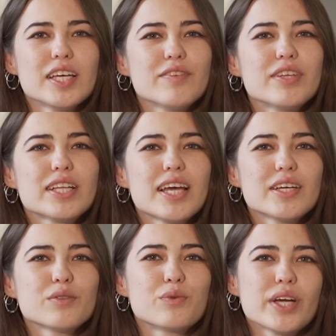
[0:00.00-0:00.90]
If the
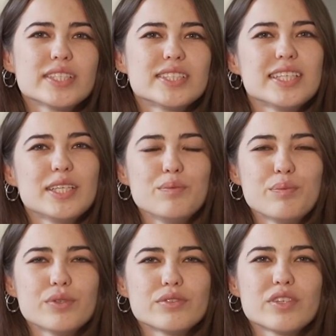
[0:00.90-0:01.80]
client writes the
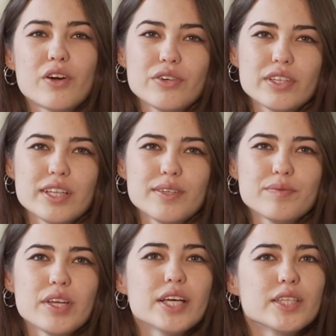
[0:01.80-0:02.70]
input correctly,
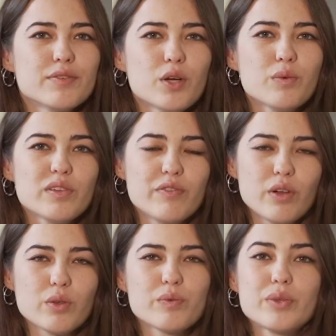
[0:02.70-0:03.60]
the flow will
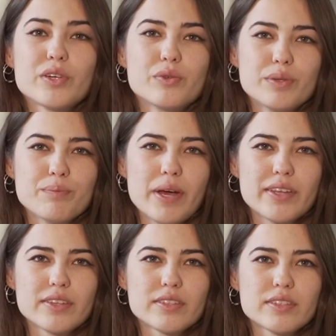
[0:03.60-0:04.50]
follow with the green
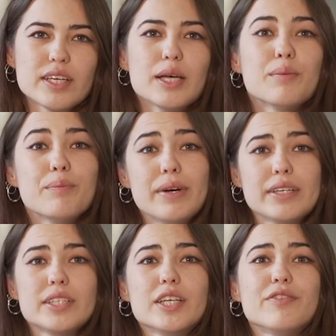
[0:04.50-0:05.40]
path.
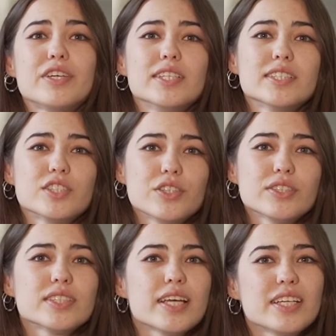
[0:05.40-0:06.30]
But if he
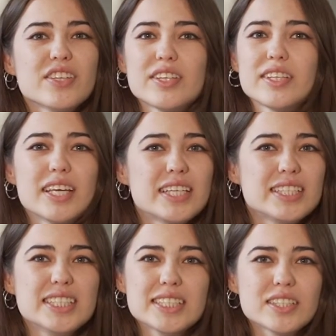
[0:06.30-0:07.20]
inserts anything that
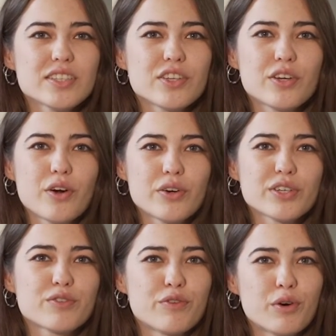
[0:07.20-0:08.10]
isn't in the
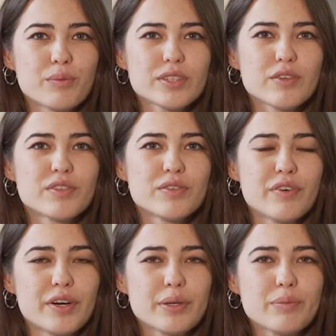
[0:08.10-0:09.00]
correct format of the
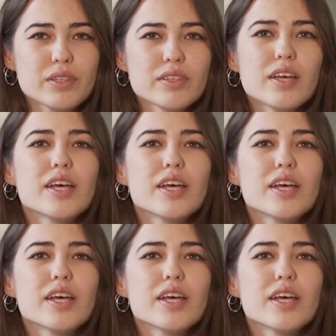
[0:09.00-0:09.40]
variable,